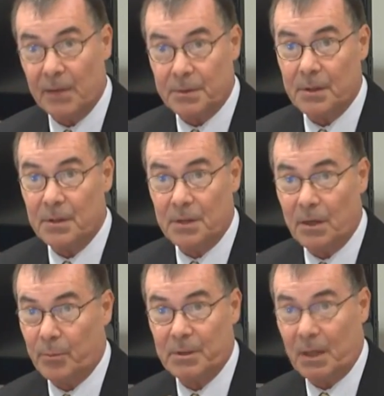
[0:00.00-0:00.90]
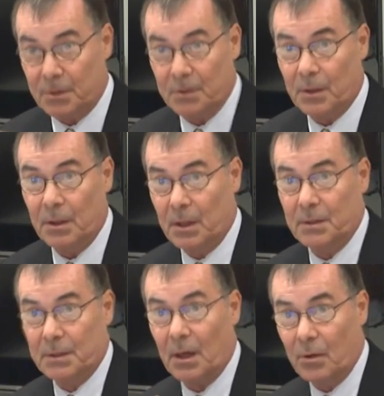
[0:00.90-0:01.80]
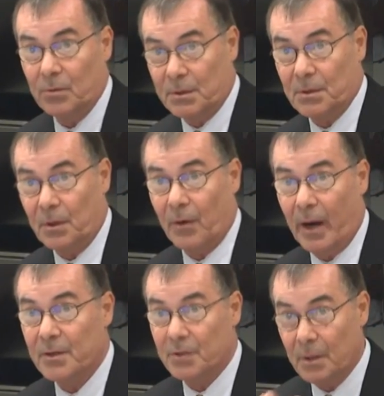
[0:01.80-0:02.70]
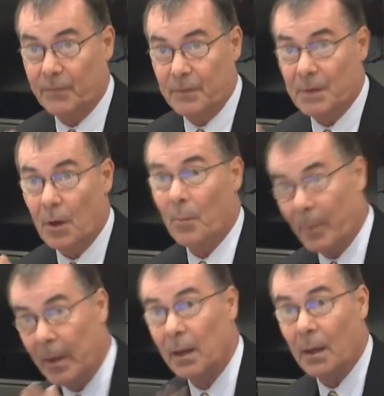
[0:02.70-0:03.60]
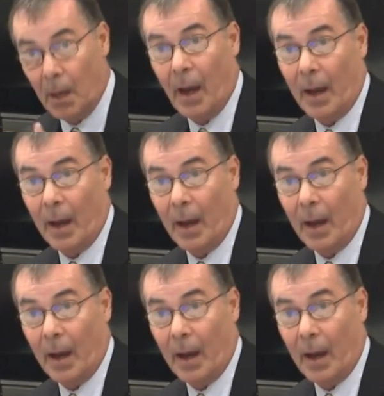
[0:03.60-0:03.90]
down to the interpretation that you need to go to your agent, if it's not me,